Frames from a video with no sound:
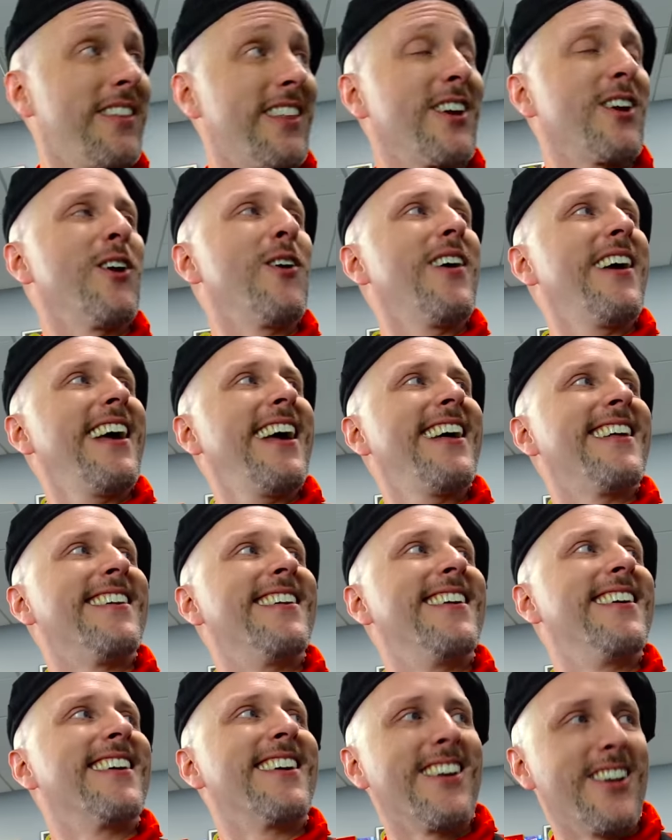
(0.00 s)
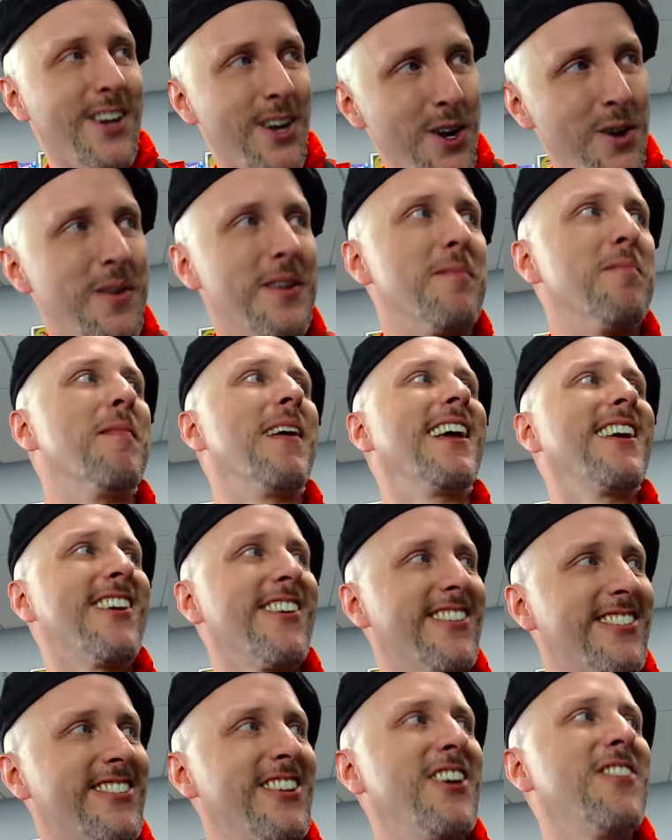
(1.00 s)
Well, then go ahead. Go and make
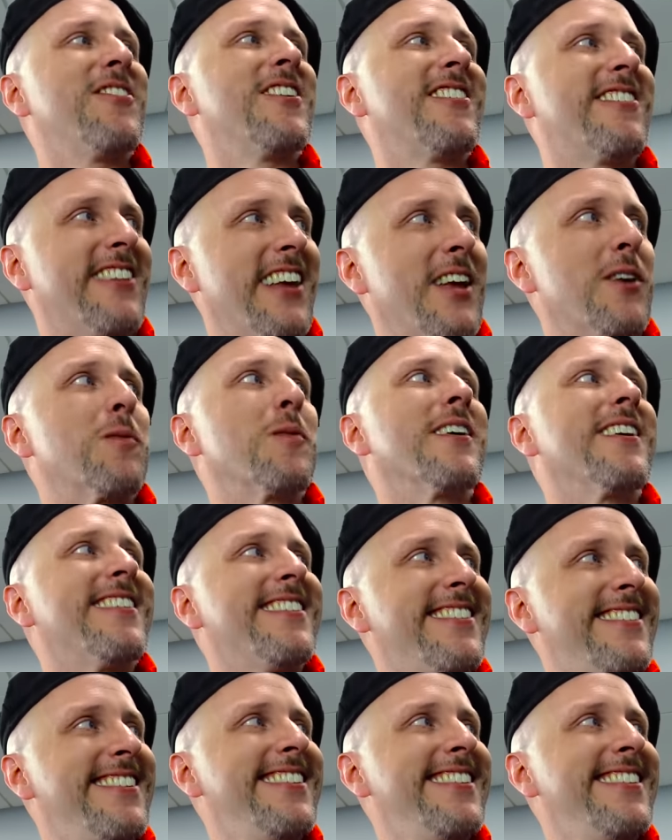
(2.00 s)
yourself a sandwich.